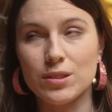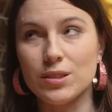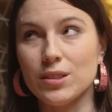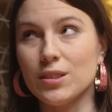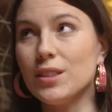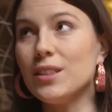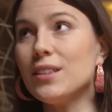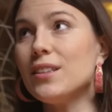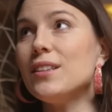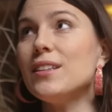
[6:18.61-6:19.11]

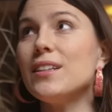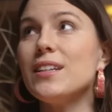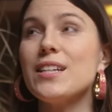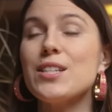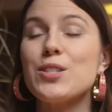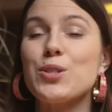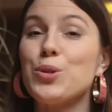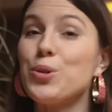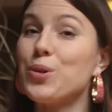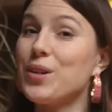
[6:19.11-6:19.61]

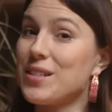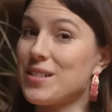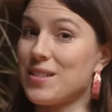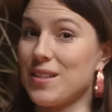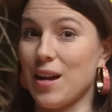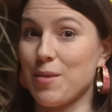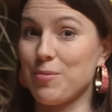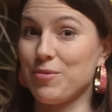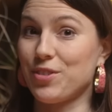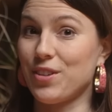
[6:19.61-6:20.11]
goodness, who has
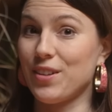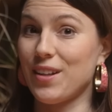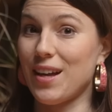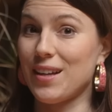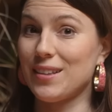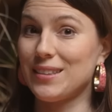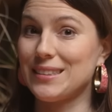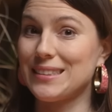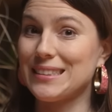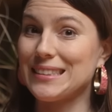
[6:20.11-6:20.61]
time for
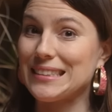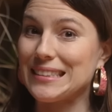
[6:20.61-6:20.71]
that?